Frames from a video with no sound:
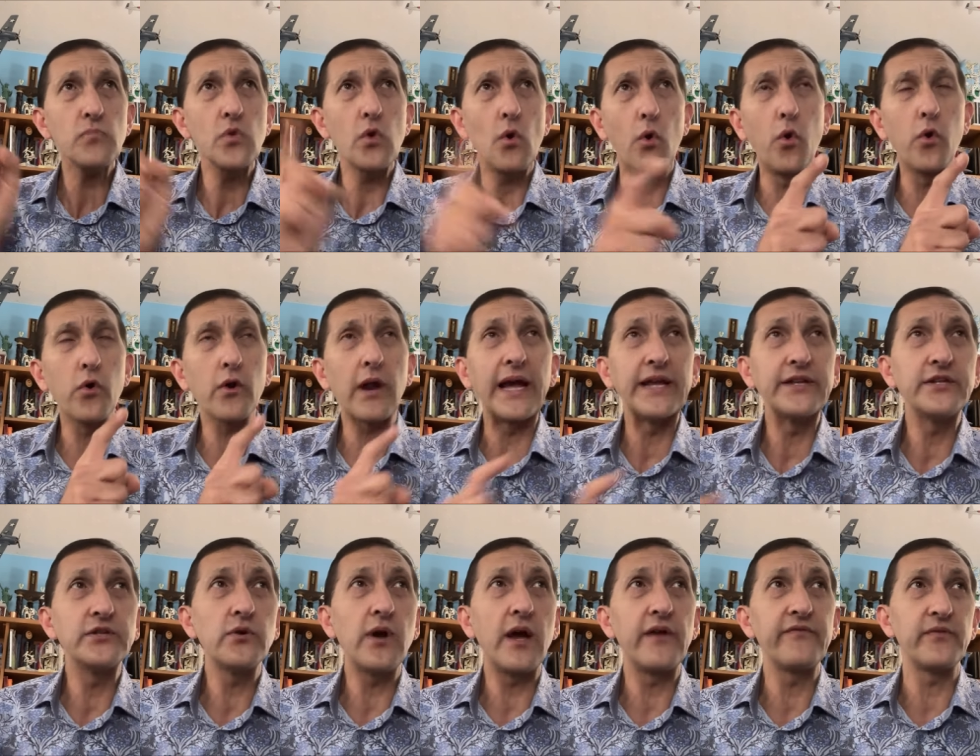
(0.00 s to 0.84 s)
or I
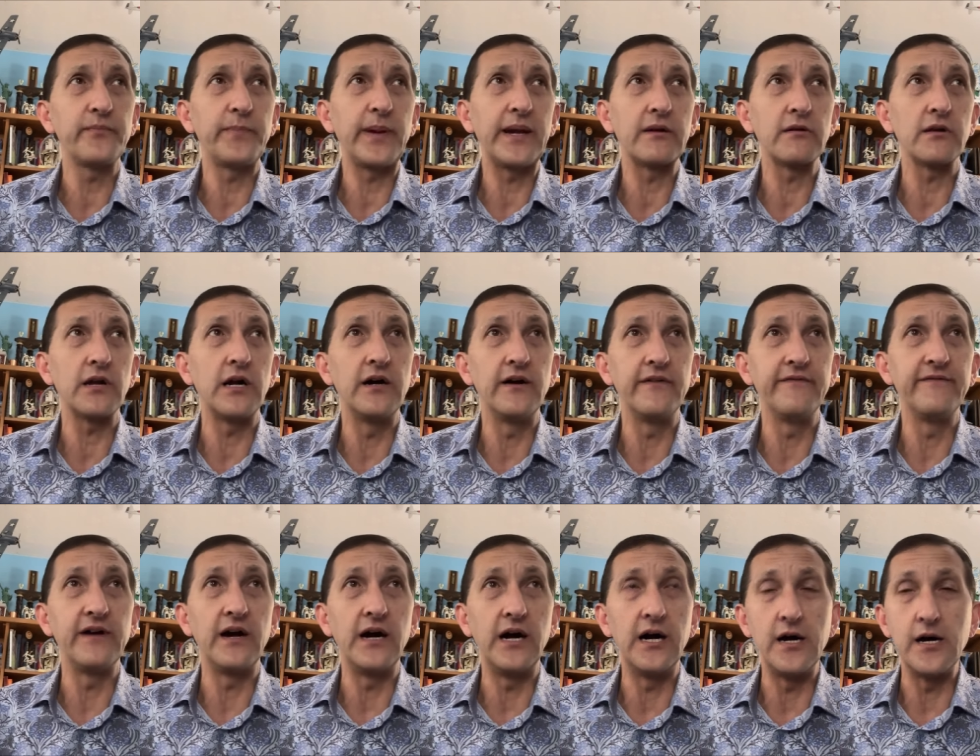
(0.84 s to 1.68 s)
do have a pair of,
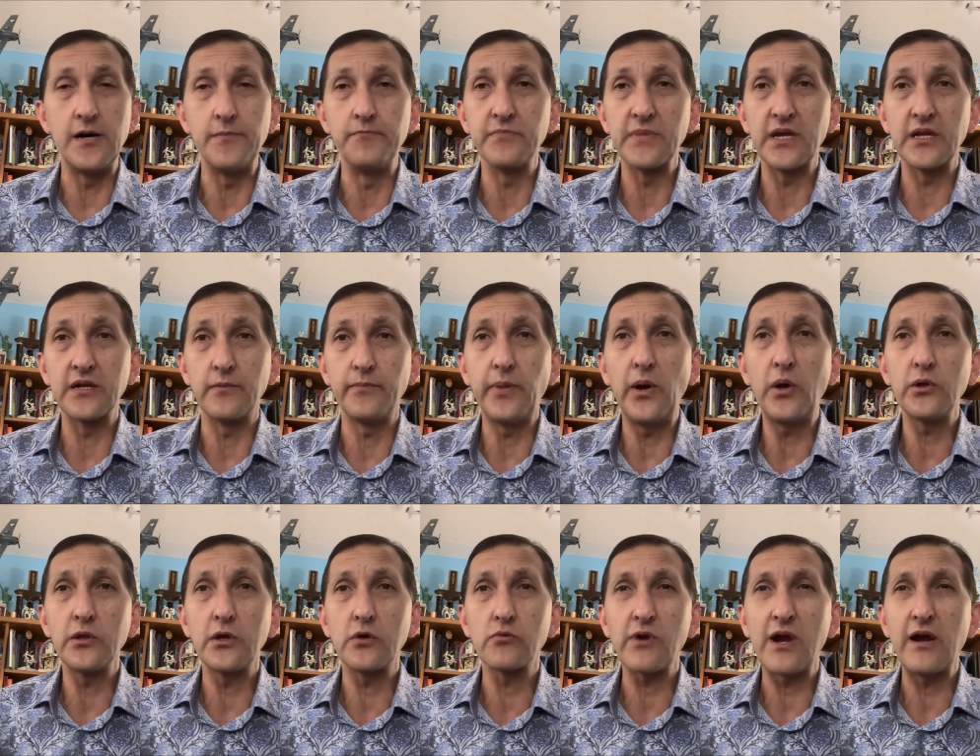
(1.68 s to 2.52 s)
um, you know,
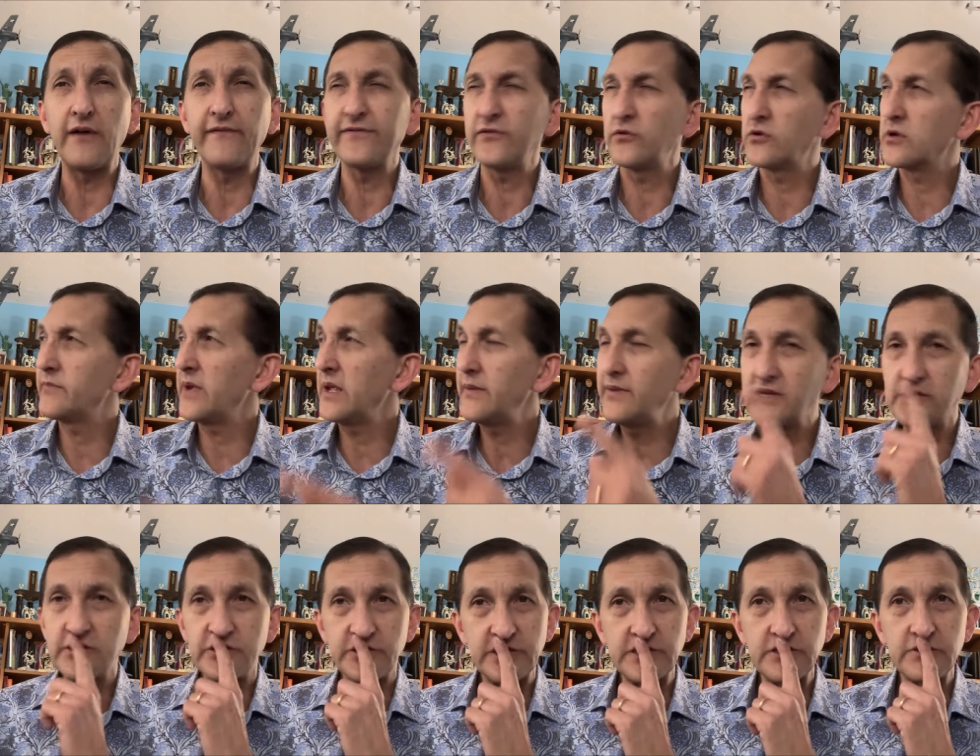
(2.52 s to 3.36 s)
Polo Ralph Lauren. Maybe I
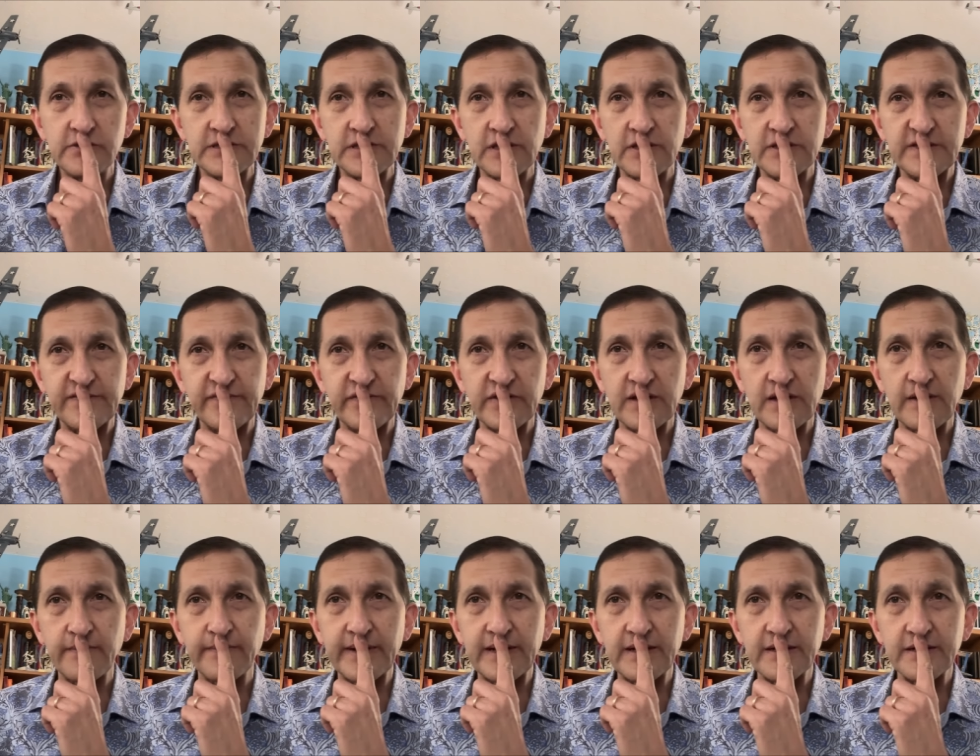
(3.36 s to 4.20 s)
should have used those for the
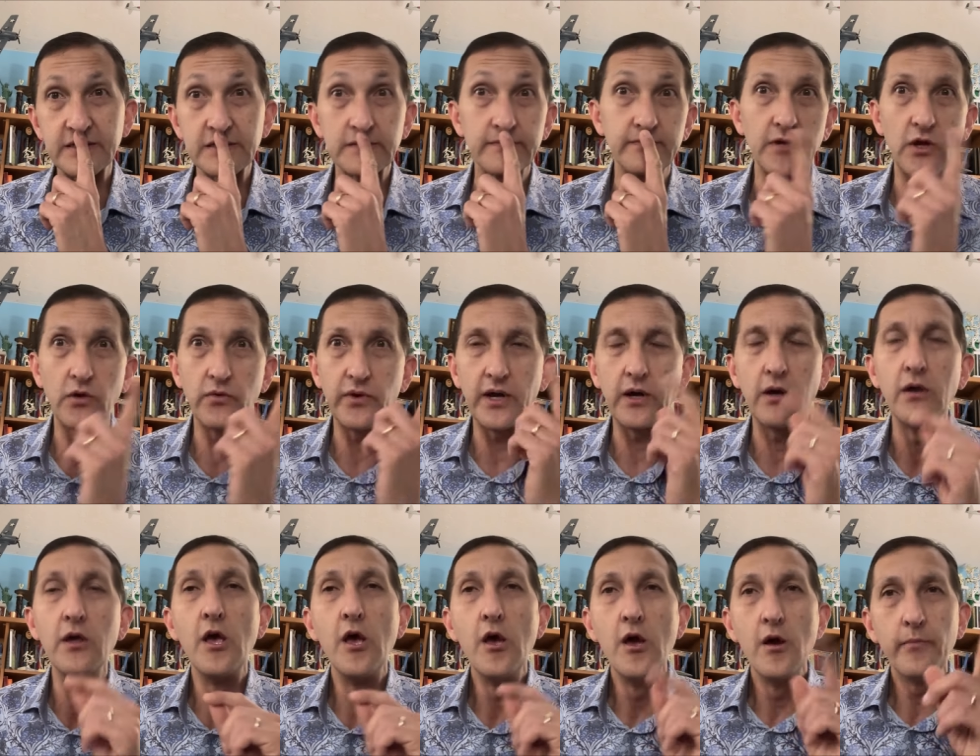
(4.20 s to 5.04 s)
comparison. Oh, well.
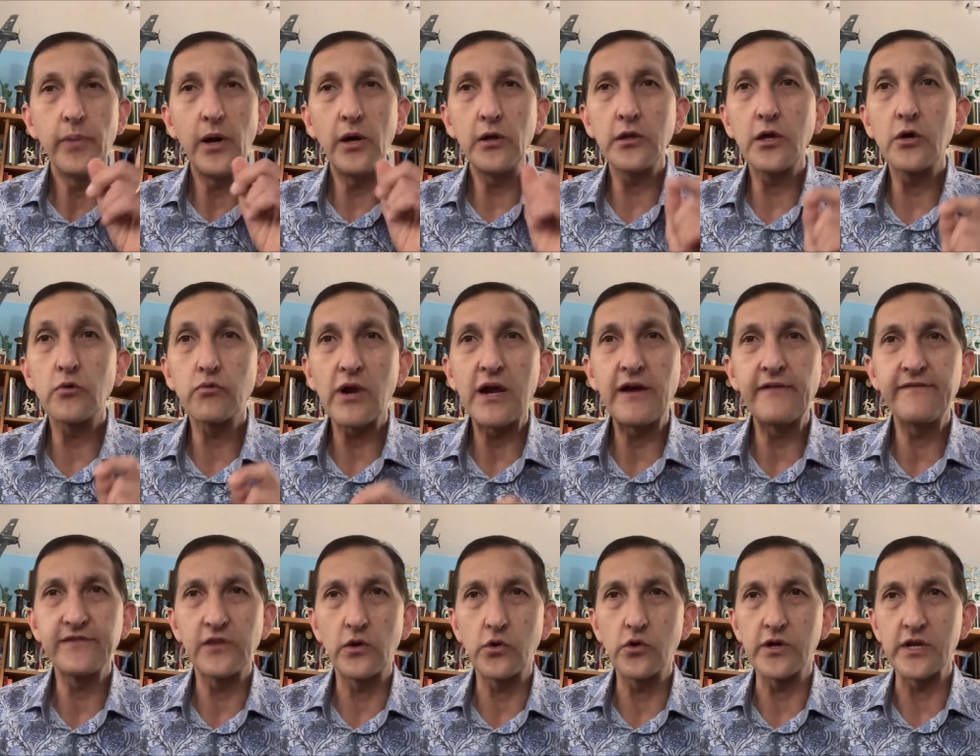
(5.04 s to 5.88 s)
Polo
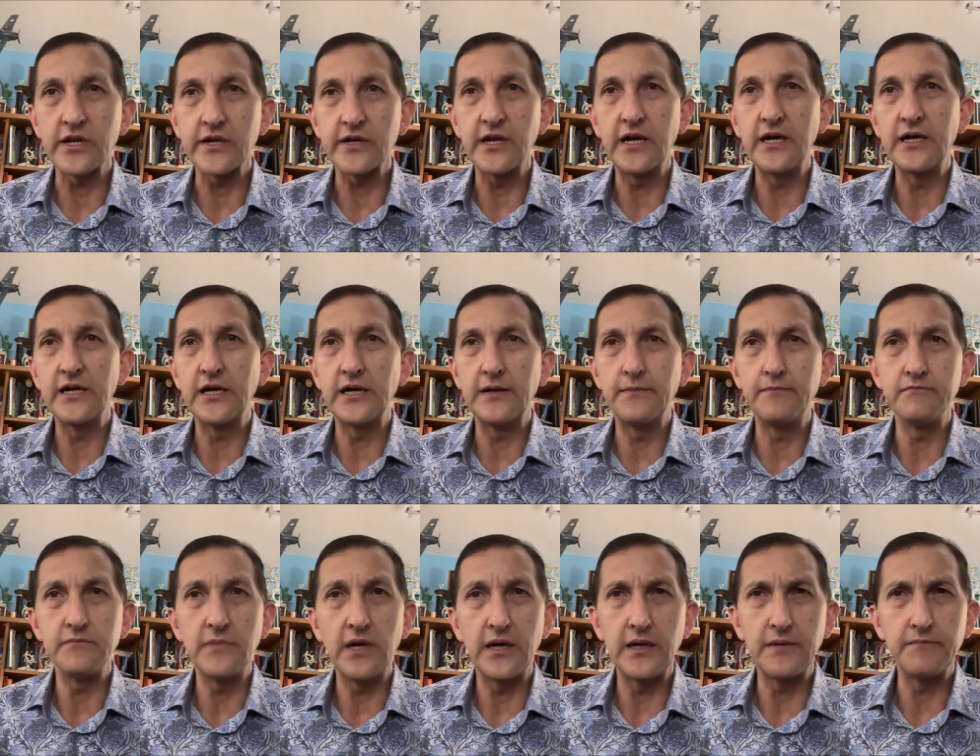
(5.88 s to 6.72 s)
Ralph Lauren um,
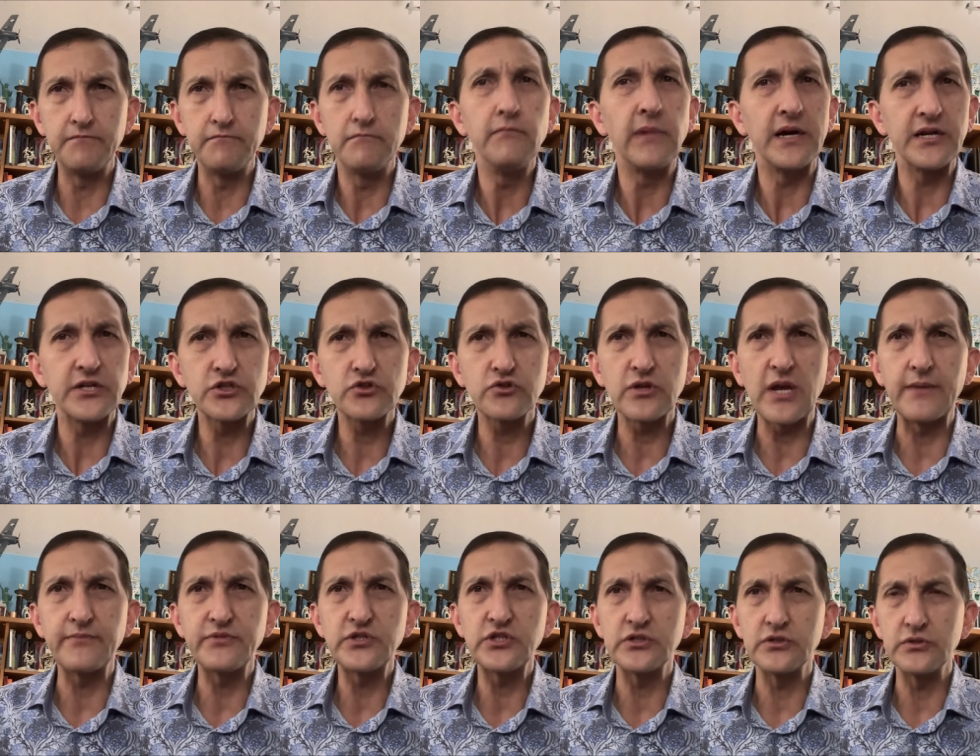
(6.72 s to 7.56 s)
um, monk
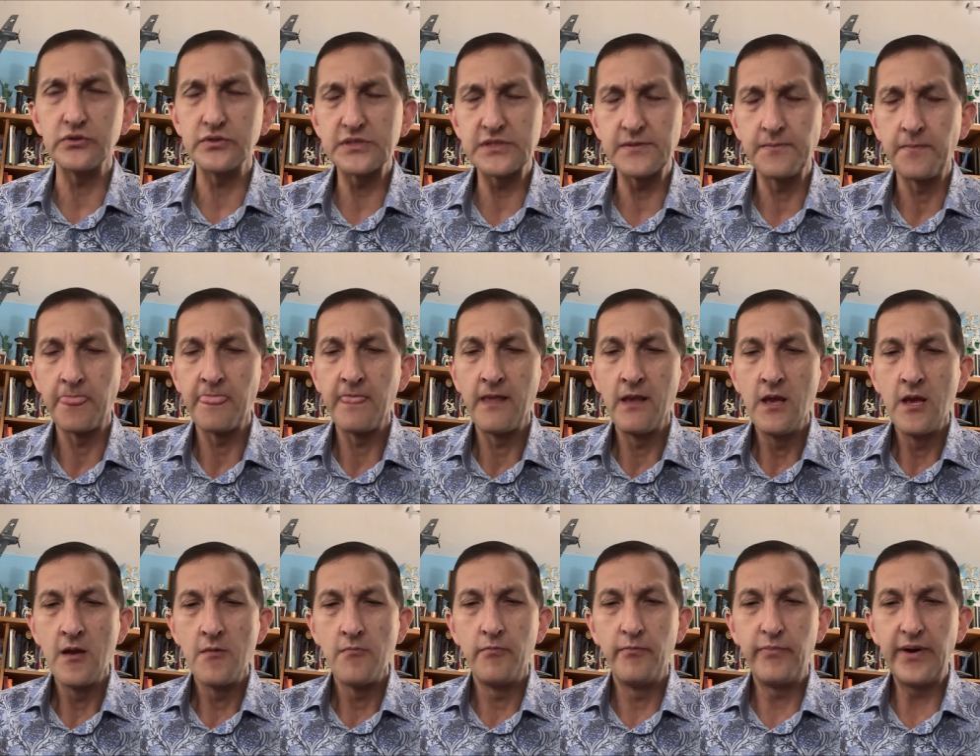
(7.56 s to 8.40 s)
strap shoes.
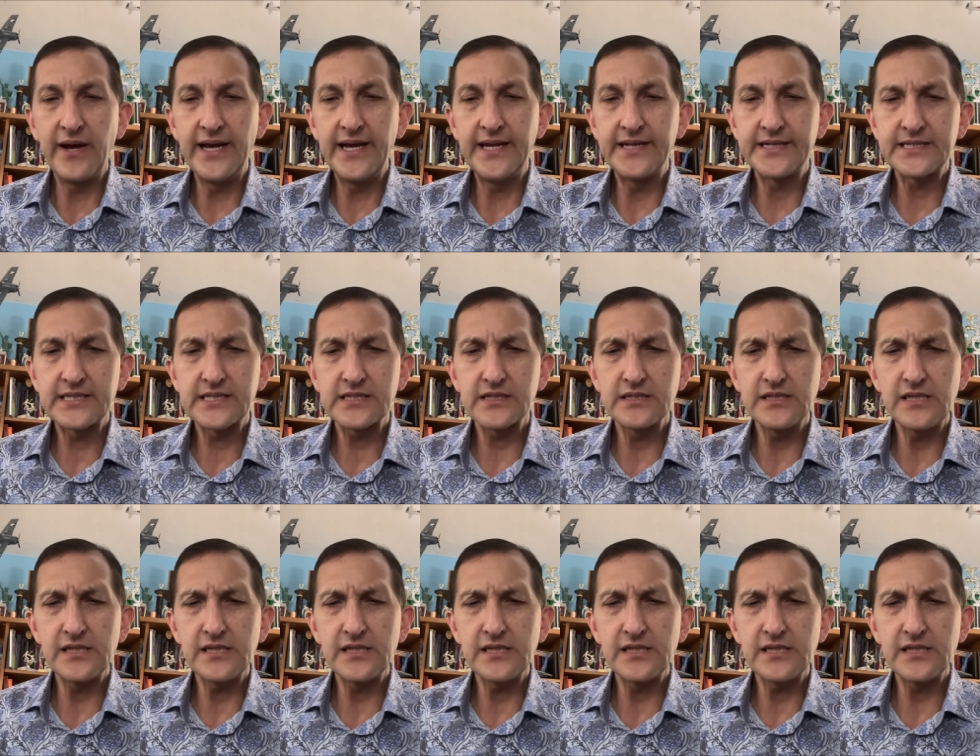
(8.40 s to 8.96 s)
But